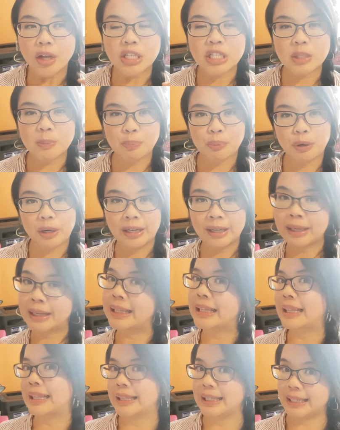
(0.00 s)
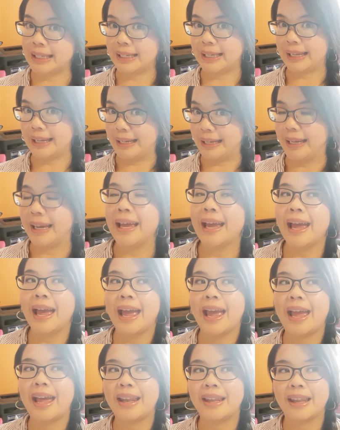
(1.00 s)
spring cleaning
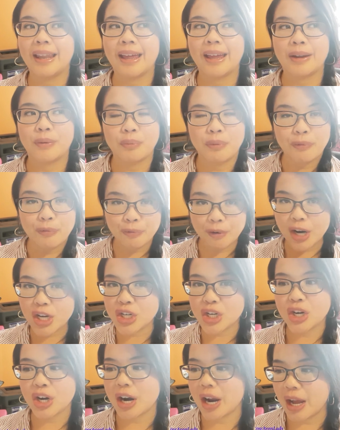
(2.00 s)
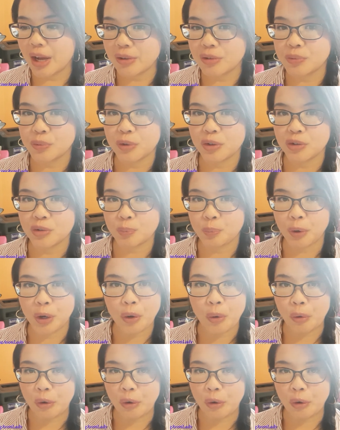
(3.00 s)
and like refreshing your house with spring